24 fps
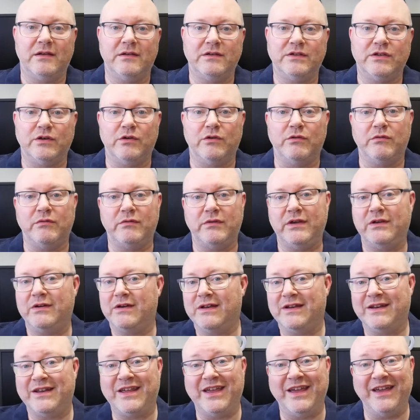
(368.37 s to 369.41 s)
So you
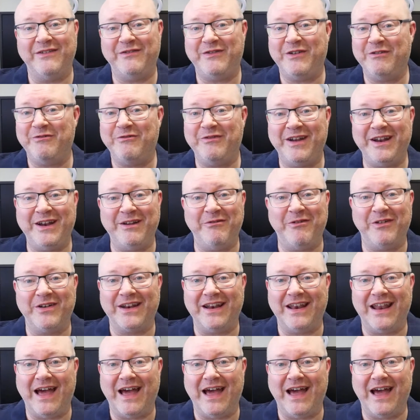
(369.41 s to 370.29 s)
can, if you really want to